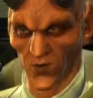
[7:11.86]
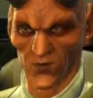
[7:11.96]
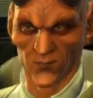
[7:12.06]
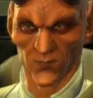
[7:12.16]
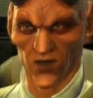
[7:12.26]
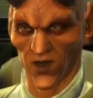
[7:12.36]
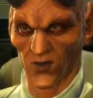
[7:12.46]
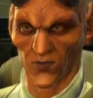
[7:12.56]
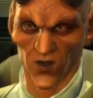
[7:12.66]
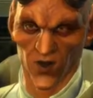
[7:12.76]
hard to come by
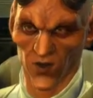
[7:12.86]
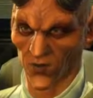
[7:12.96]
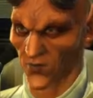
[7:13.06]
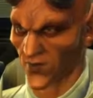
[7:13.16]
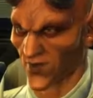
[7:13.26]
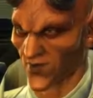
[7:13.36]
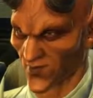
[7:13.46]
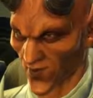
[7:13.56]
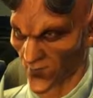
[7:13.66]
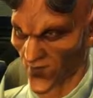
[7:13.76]
on Cona.
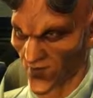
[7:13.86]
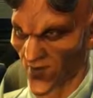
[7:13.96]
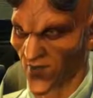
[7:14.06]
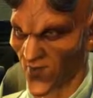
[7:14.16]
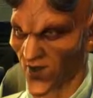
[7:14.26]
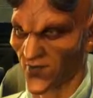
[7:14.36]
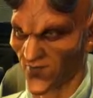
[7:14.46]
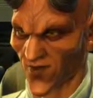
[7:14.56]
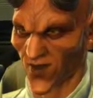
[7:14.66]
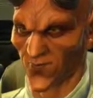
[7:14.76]
These rubes heard about
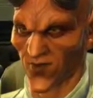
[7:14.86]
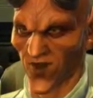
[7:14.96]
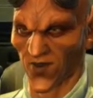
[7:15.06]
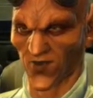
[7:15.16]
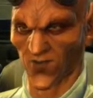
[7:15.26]
moisture farming on